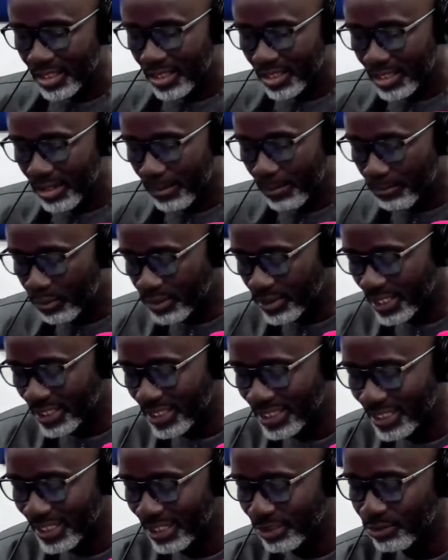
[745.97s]
the
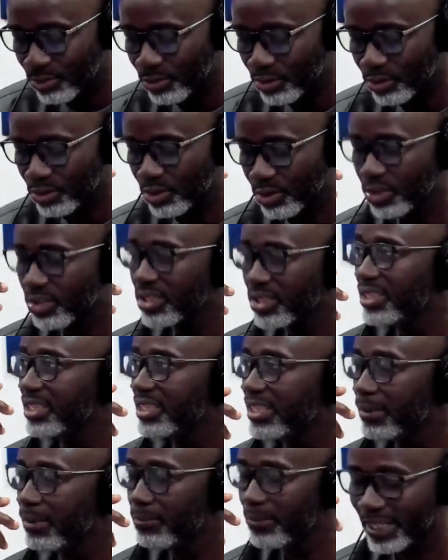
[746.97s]
processing that goes on in
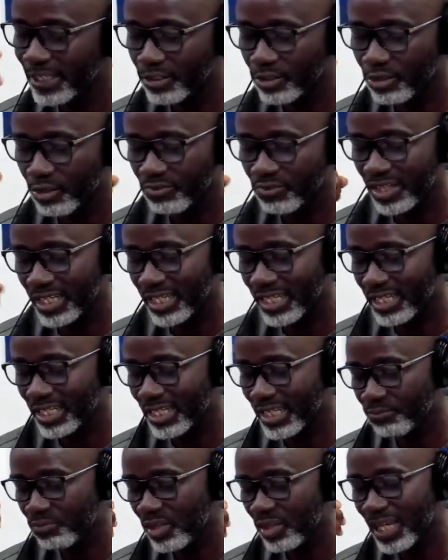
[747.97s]
the mind of the
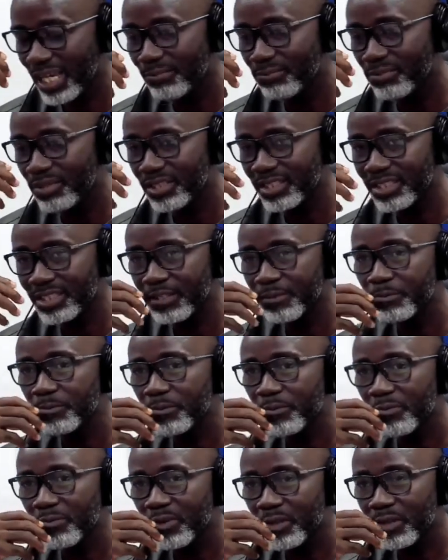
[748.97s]
learner, their ability
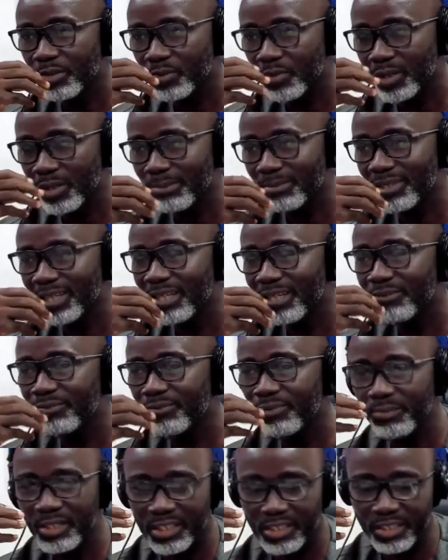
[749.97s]
to capture
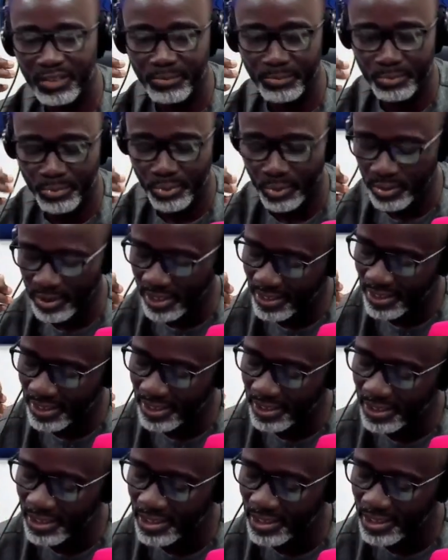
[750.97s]
information, process
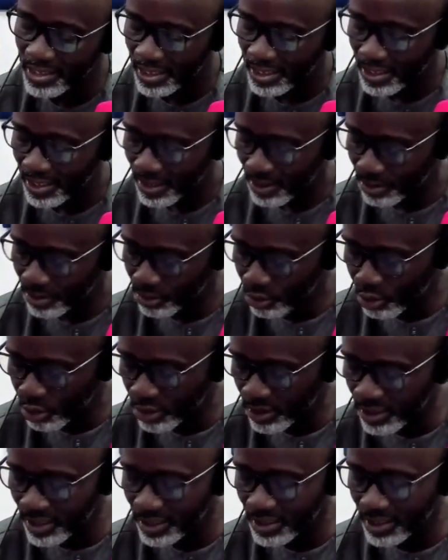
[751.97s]
it,
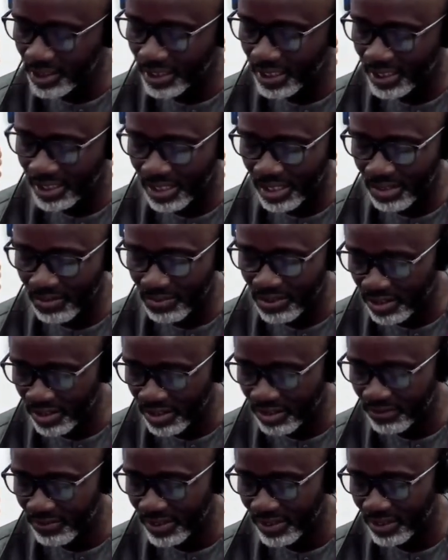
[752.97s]
store it, and then
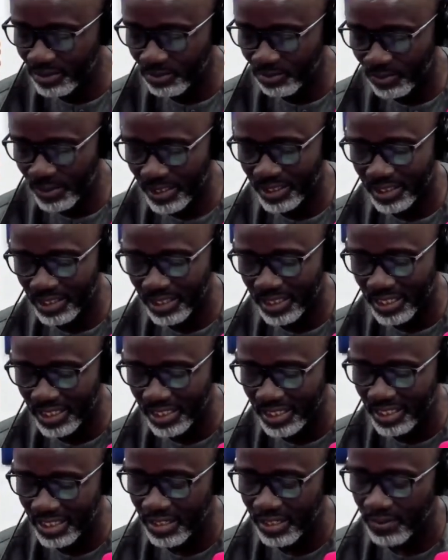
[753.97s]
retrieve it when the
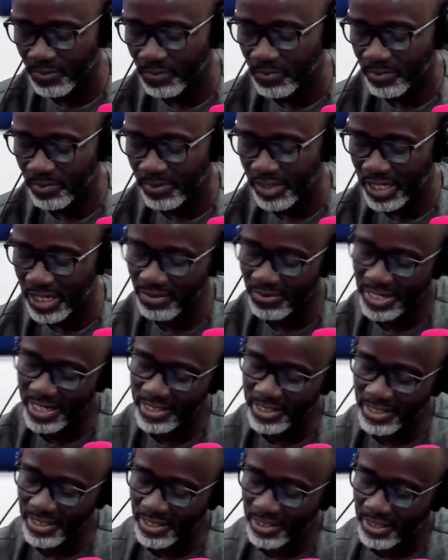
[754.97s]
need
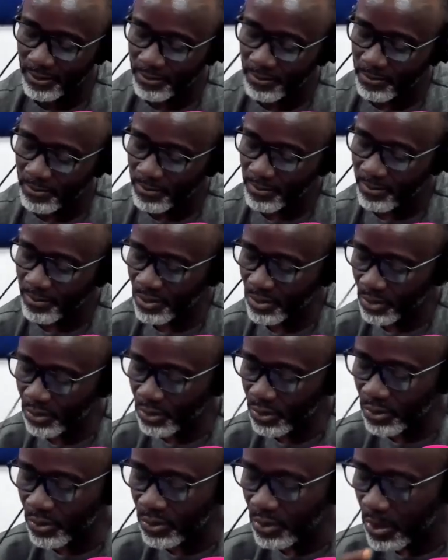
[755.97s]
arises.
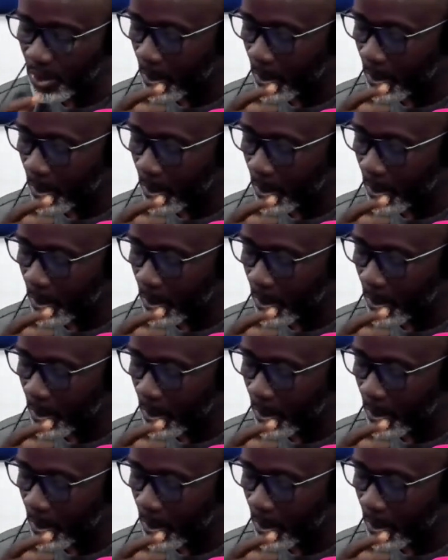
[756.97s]
So